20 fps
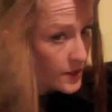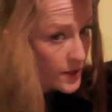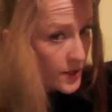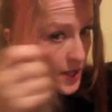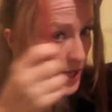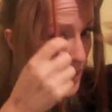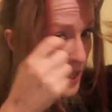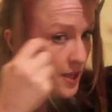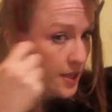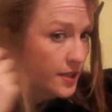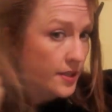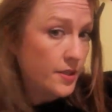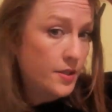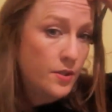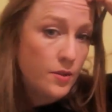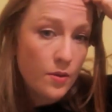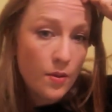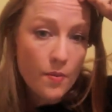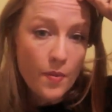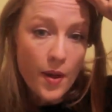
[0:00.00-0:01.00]
take it
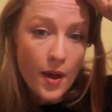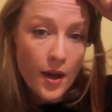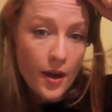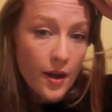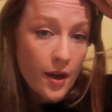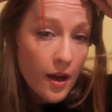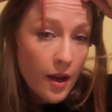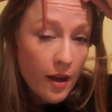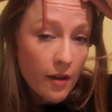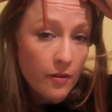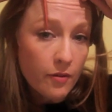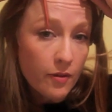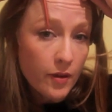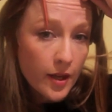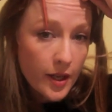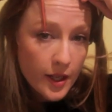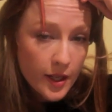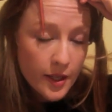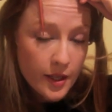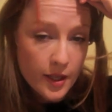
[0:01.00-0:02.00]
to about
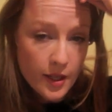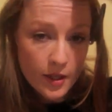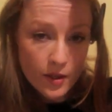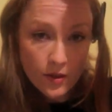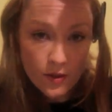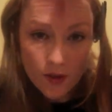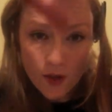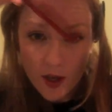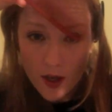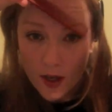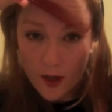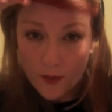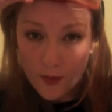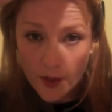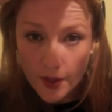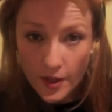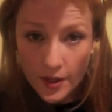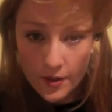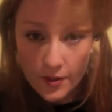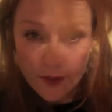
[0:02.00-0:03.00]
halfway along the
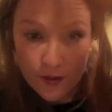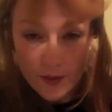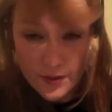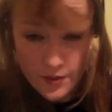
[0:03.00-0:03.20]
eyebrow,